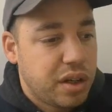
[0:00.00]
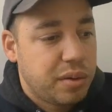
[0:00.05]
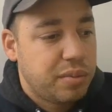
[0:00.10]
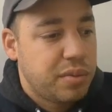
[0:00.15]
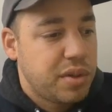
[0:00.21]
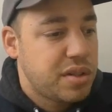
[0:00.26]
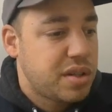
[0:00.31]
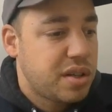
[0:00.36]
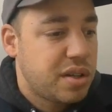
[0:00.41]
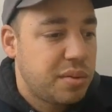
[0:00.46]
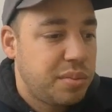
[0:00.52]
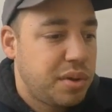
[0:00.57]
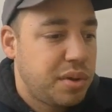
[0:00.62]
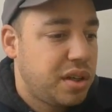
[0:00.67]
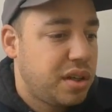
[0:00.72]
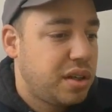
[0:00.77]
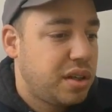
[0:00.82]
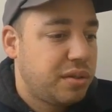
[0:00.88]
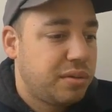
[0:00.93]
this could
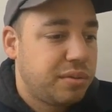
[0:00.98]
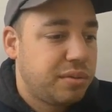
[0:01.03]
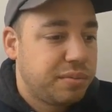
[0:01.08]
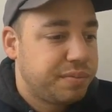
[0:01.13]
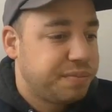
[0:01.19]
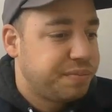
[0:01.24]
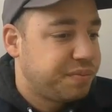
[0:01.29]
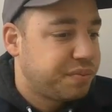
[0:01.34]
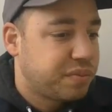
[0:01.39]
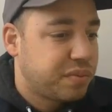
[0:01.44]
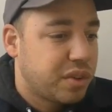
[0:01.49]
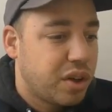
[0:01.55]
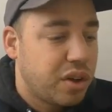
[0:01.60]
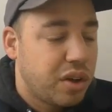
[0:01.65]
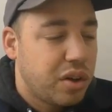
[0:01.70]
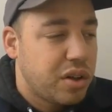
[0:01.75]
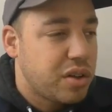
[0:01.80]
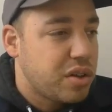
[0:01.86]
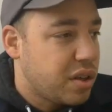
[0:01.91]
be,
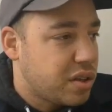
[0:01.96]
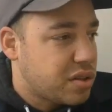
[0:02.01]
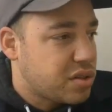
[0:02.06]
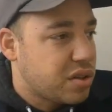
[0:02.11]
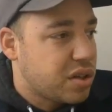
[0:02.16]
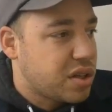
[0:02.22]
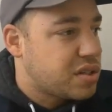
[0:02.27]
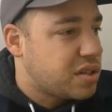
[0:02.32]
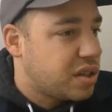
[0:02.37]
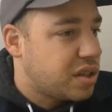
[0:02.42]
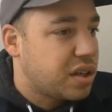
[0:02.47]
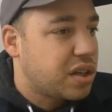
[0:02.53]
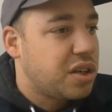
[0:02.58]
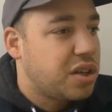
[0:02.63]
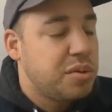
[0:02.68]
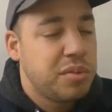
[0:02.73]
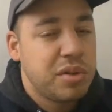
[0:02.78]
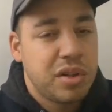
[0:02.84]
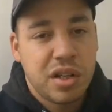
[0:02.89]
it's the
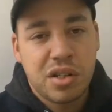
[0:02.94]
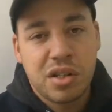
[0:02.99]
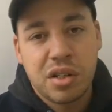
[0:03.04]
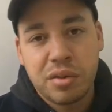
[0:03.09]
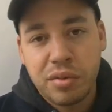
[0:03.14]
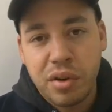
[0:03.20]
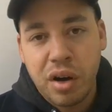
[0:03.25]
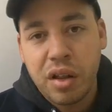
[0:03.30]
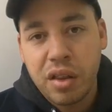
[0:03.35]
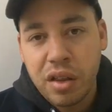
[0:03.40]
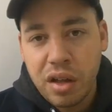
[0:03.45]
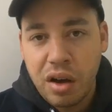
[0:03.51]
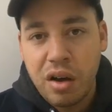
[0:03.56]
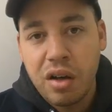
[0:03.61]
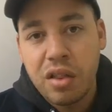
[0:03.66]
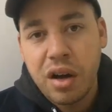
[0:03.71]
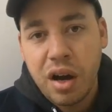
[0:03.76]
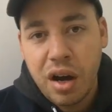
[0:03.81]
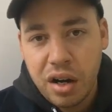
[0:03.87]
accumulation of
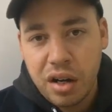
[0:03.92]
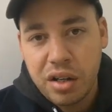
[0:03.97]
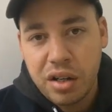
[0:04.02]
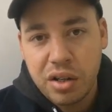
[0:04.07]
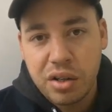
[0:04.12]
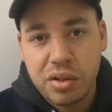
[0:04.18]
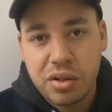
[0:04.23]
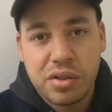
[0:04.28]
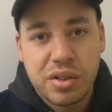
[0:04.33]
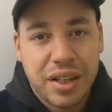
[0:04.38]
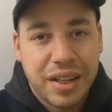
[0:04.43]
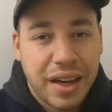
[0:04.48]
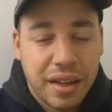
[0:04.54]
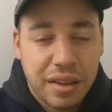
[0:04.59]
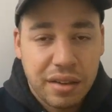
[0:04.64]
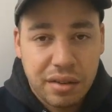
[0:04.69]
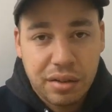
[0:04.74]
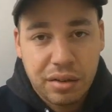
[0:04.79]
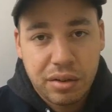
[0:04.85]
all the audio
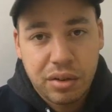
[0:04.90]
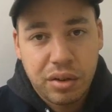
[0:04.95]
together.